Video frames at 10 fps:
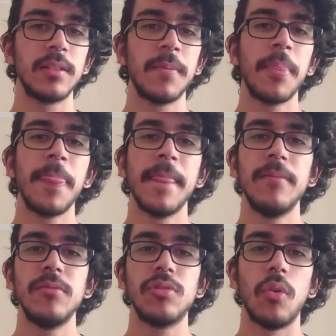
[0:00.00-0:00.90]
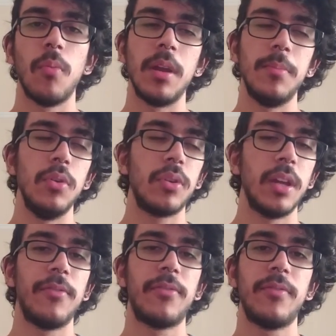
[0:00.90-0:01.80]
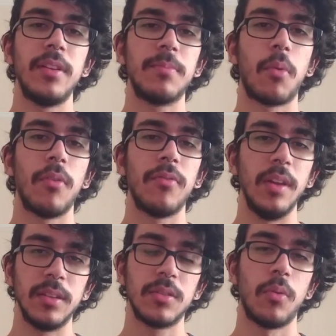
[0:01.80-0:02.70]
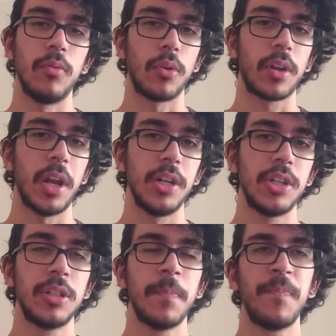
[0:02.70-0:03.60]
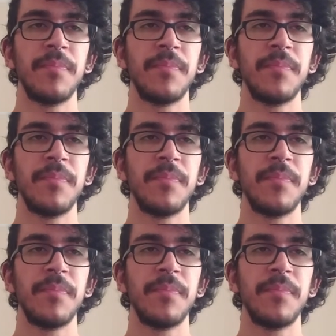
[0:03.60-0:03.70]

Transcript: So maybe you can fit more things on your cache.